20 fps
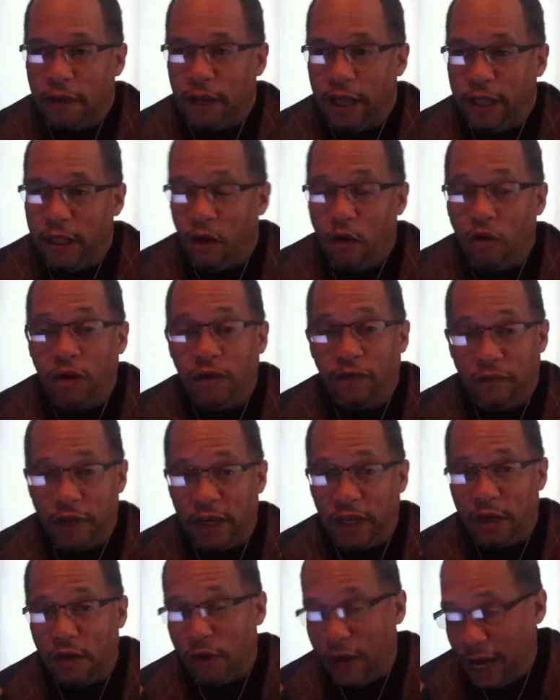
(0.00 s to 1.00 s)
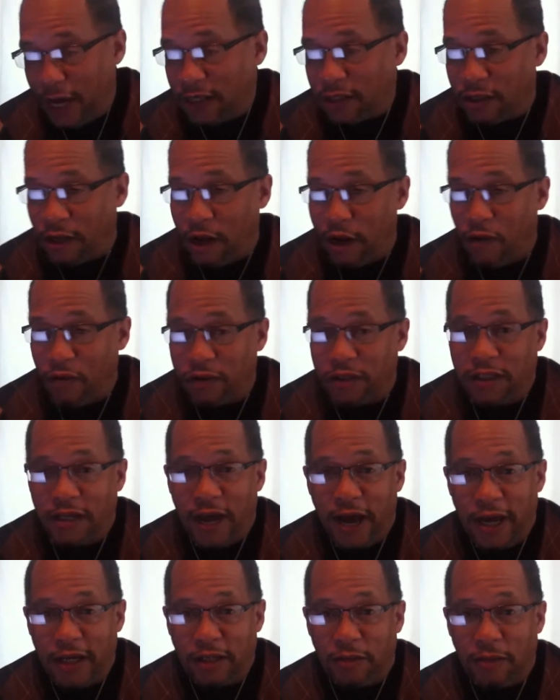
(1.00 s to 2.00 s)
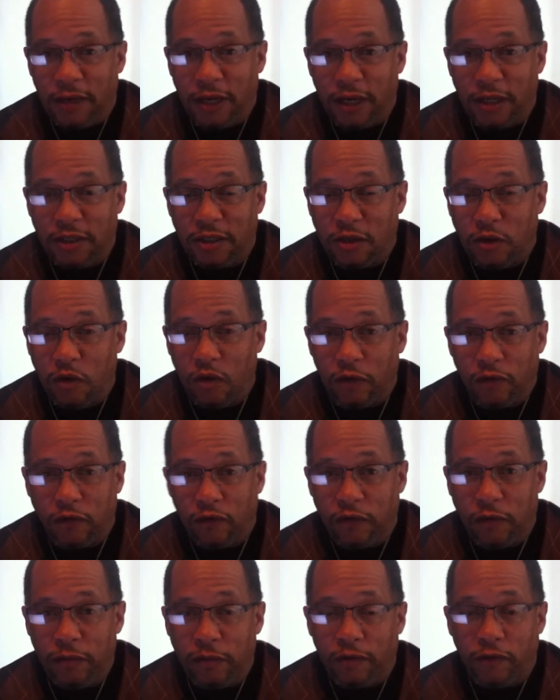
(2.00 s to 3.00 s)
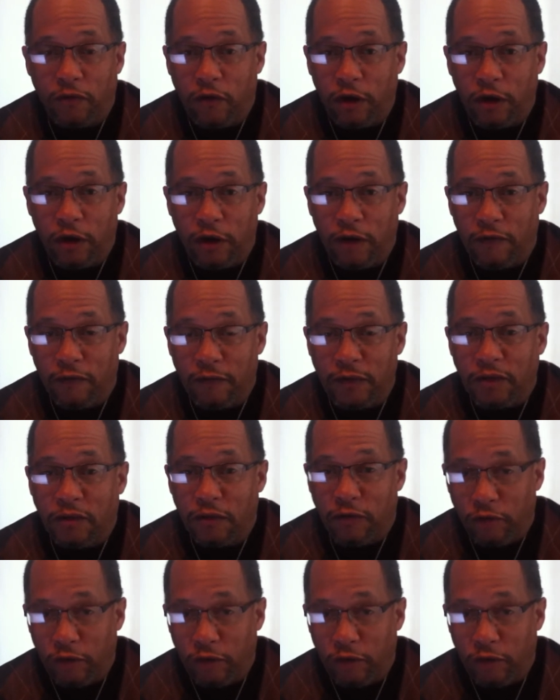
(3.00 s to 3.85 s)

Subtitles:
And the only video I saw was signs being stolen from the front of Mr.